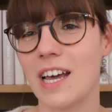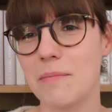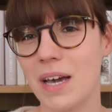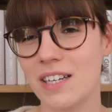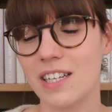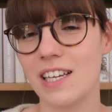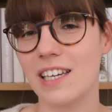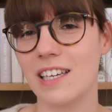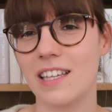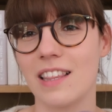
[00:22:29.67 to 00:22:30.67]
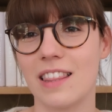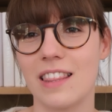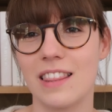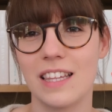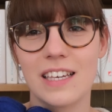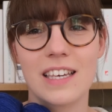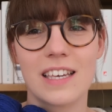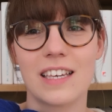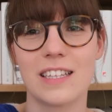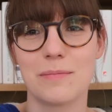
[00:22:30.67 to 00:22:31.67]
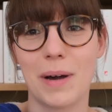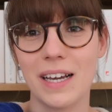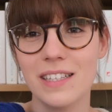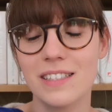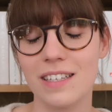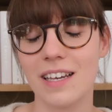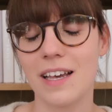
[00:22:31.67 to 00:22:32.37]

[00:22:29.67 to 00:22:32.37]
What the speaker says: I'm actually thinking it might,